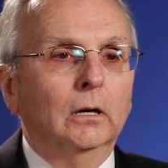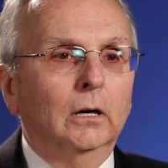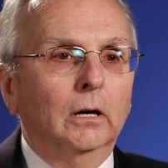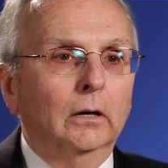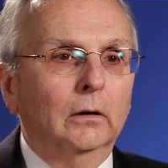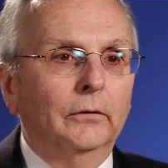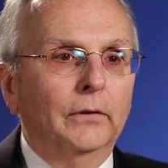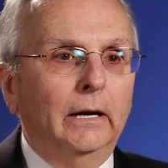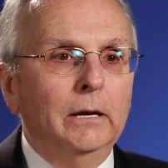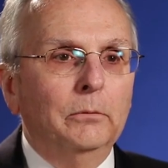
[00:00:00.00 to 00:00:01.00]
uh,
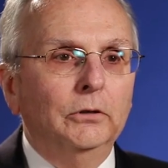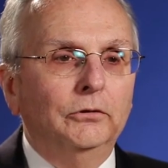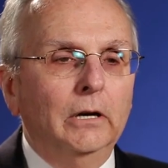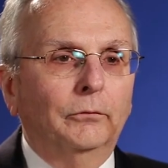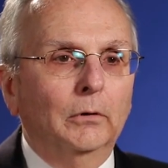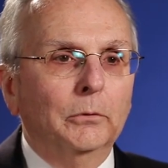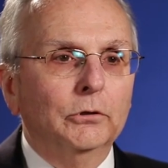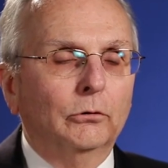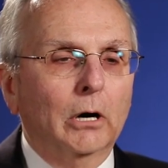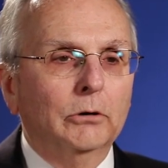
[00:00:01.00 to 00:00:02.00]
that he received from the
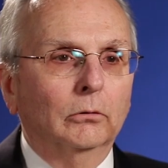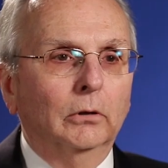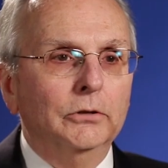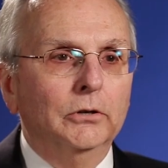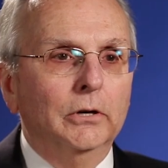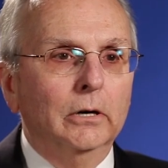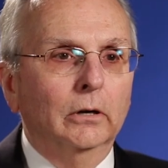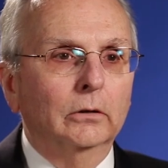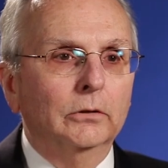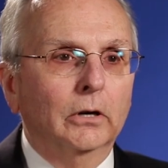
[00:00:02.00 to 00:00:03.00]
structural
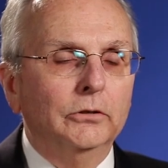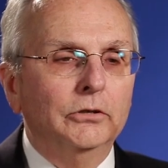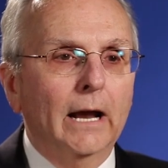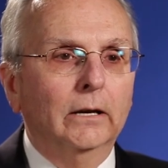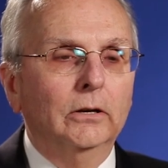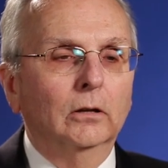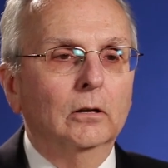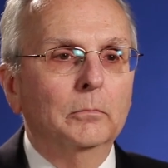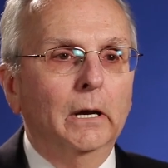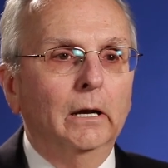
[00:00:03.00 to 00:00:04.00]
engineer, uh, Jack
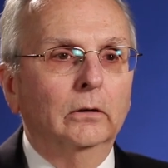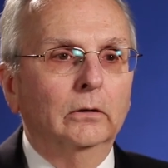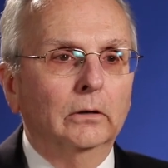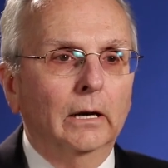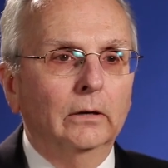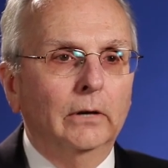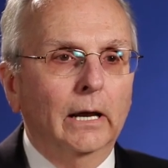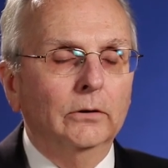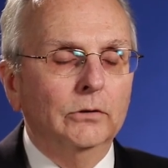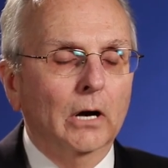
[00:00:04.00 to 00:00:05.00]
Gillum and, and
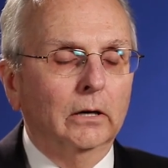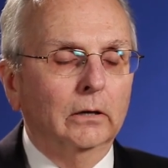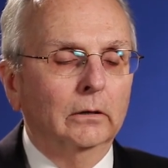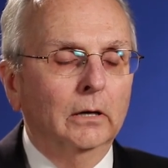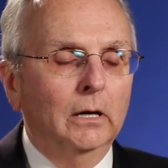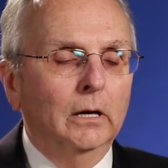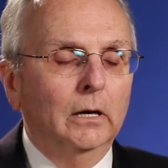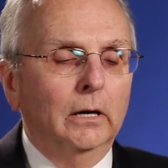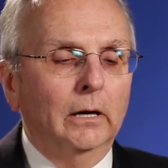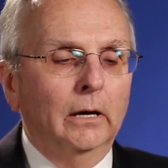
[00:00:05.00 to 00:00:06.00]
Dan Duncan
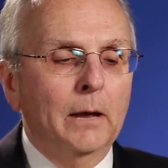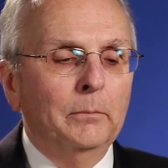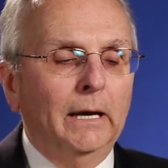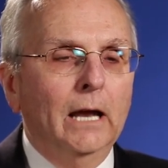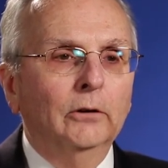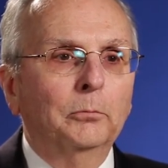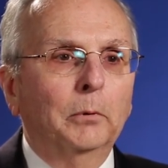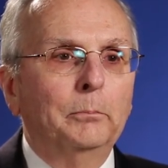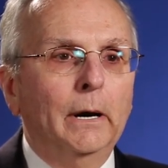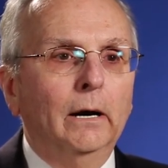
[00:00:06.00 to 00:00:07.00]
and began to
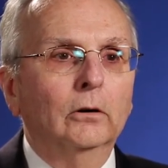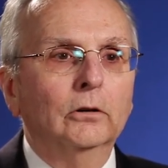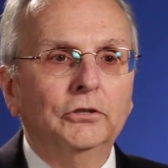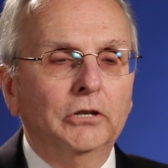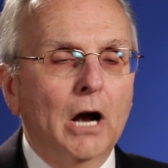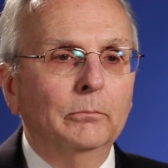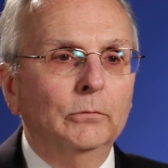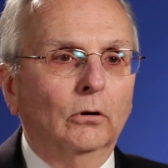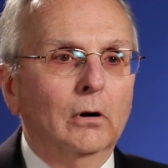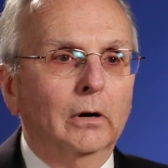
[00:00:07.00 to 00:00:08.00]
prepare shop
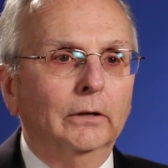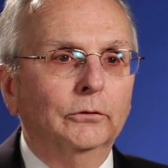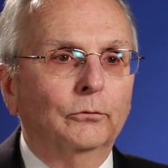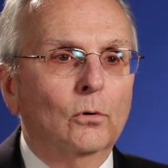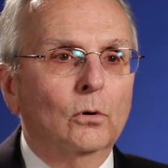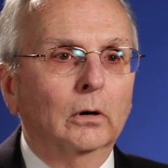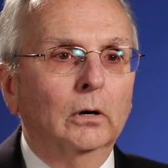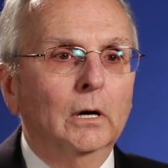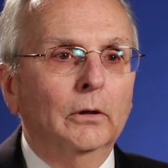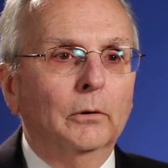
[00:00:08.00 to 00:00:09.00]
drawings for the
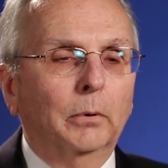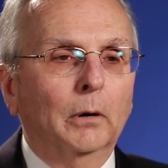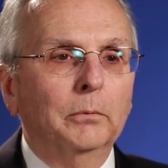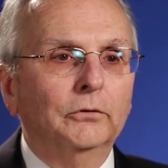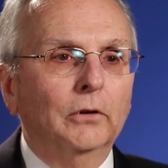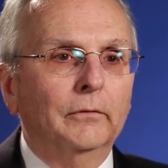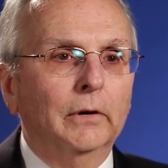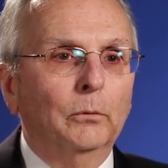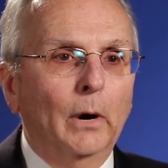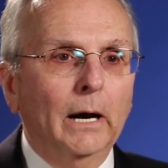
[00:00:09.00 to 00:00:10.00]
purpose of
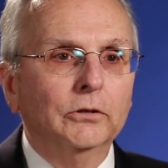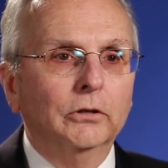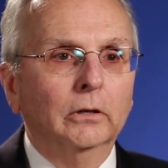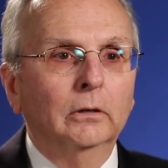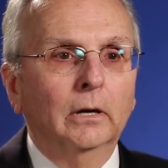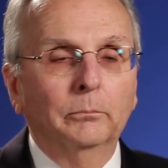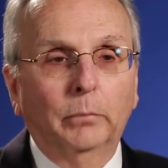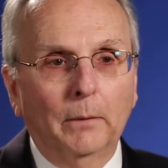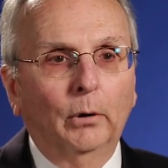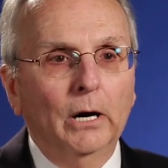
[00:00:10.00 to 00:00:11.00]
erection and
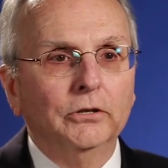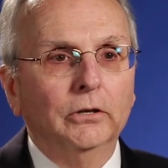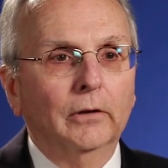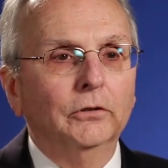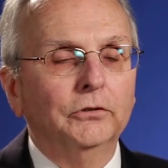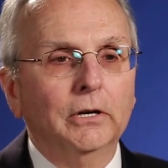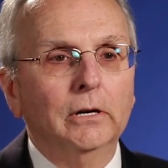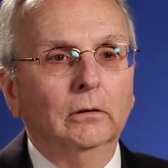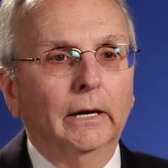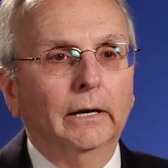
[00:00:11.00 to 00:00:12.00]
preparation of the
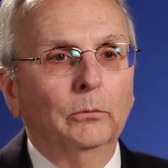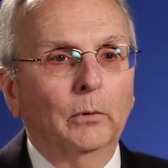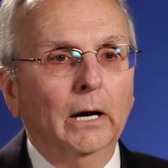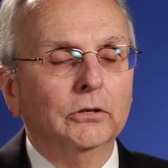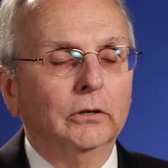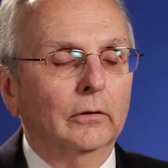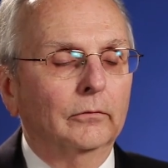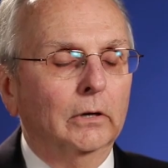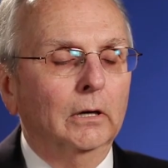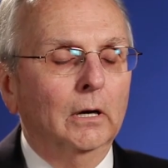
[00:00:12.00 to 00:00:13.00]
steel and erection of
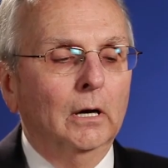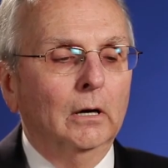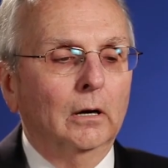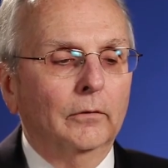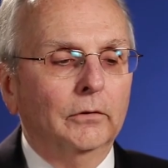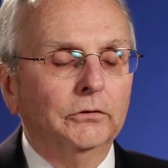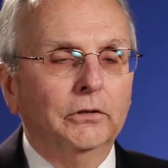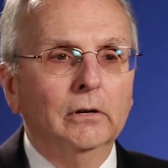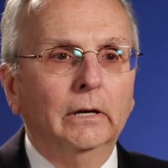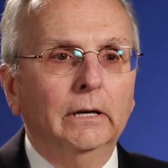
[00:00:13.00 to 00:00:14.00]
the of the
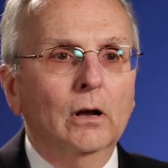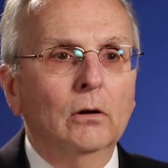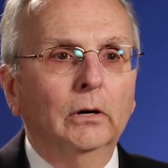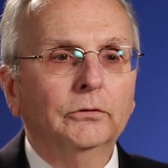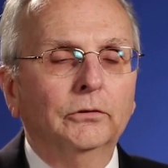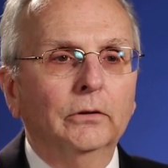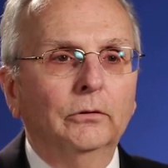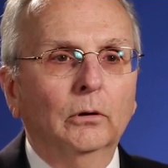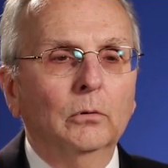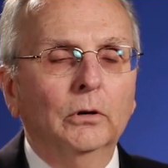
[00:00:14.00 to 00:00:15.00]
steel. He noticed that
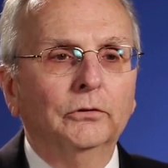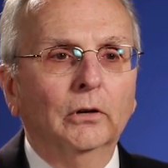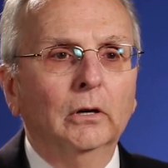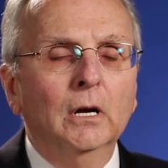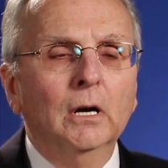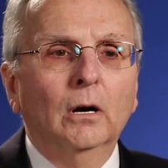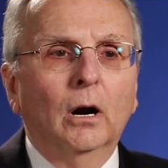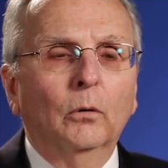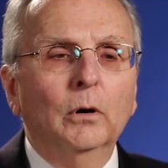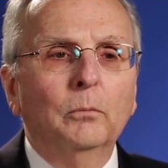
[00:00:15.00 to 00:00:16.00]
there was a,
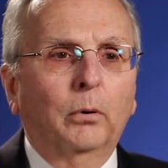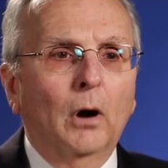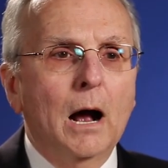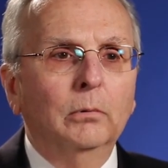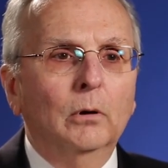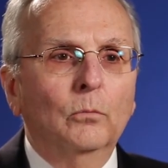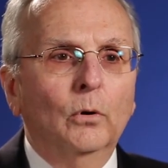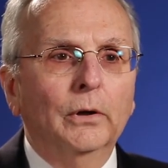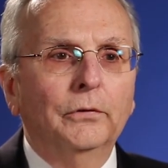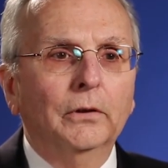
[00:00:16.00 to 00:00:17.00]
a real problem
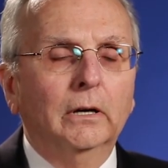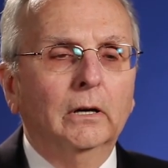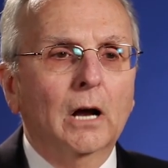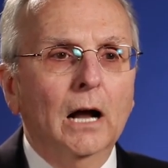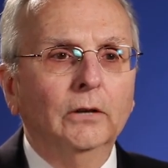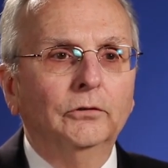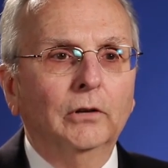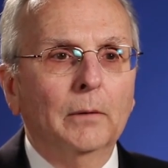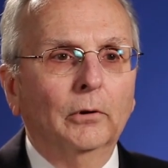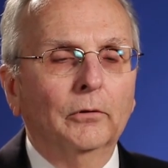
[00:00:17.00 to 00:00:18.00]
with the
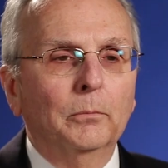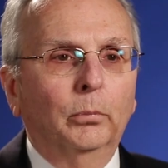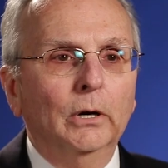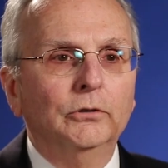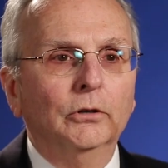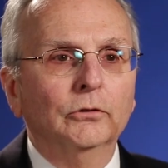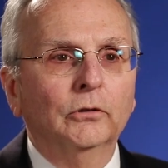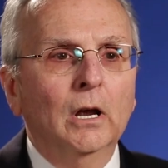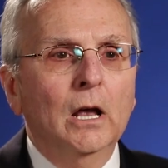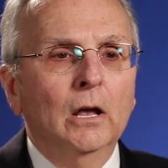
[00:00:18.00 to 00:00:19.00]
concept of the
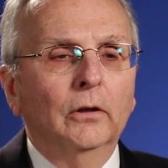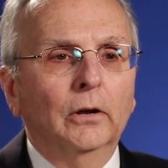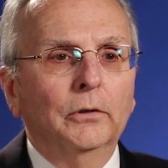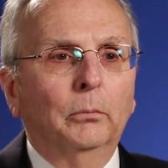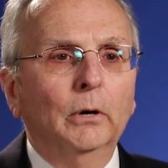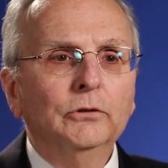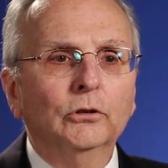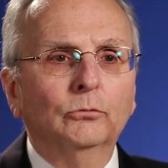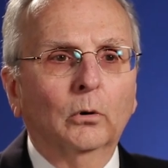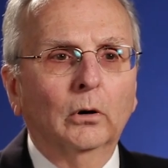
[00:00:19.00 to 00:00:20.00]
bridges. Uh, the
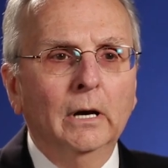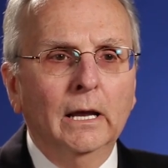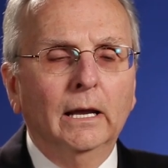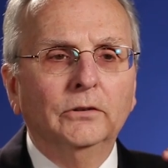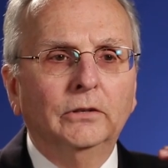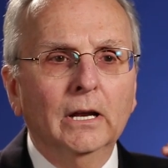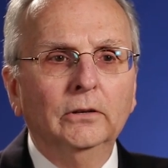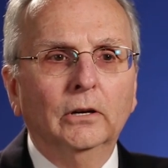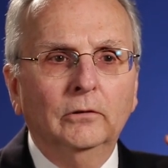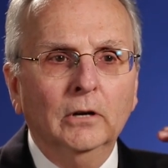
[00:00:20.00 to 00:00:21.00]
bridges were
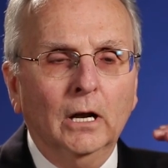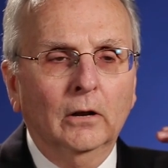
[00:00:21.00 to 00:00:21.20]
intended